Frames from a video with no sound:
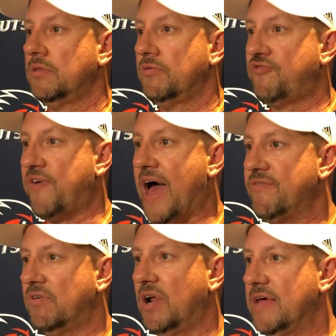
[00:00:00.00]
Five
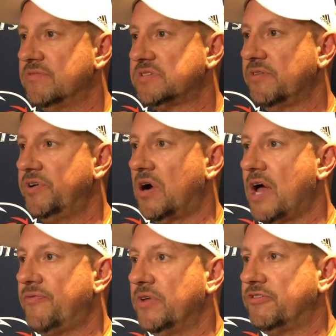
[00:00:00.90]
elevenths of your
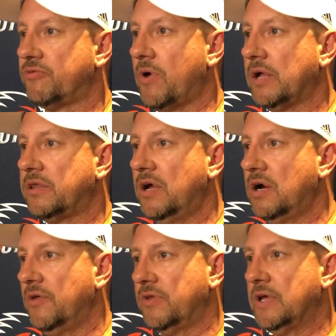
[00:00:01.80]
offense is right there,
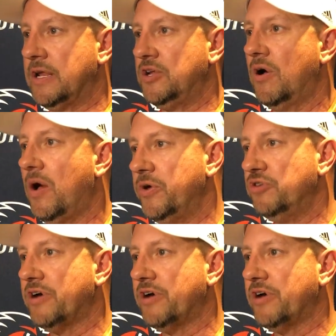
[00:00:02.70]
and, and you know how we use